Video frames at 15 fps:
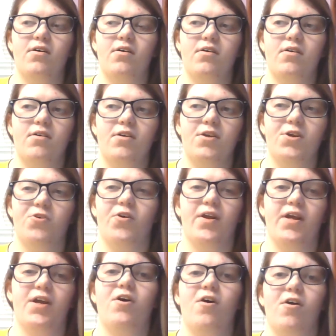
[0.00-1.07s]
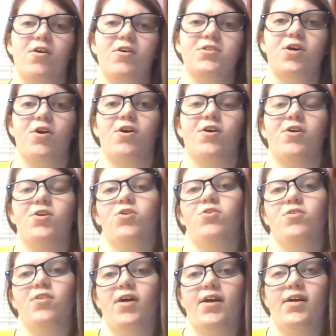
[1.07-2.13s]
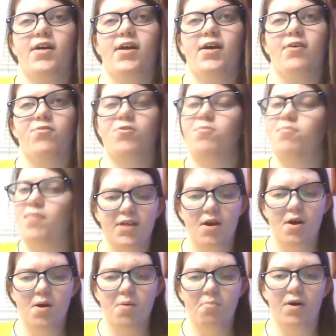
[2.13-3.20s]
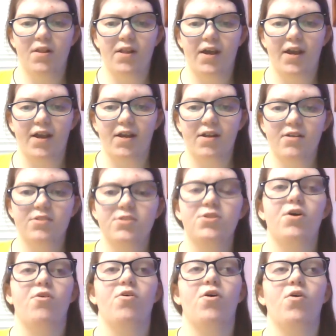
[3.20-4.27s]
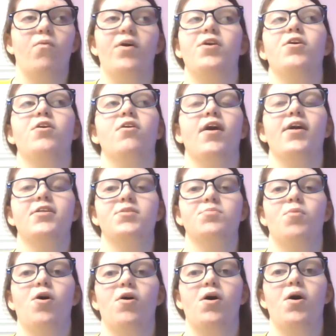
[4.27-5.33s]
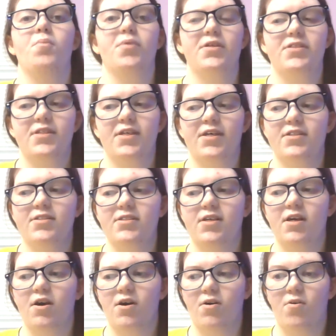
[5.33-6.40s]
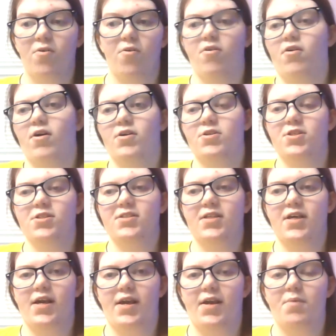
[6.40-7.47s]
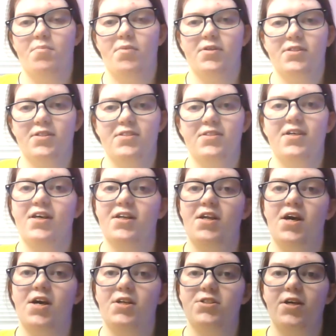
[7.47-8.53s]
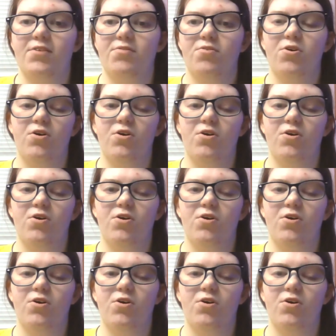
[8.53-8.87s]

your greeting cards are going to look like if you make them. But like, so when you're a small business or just a business in general,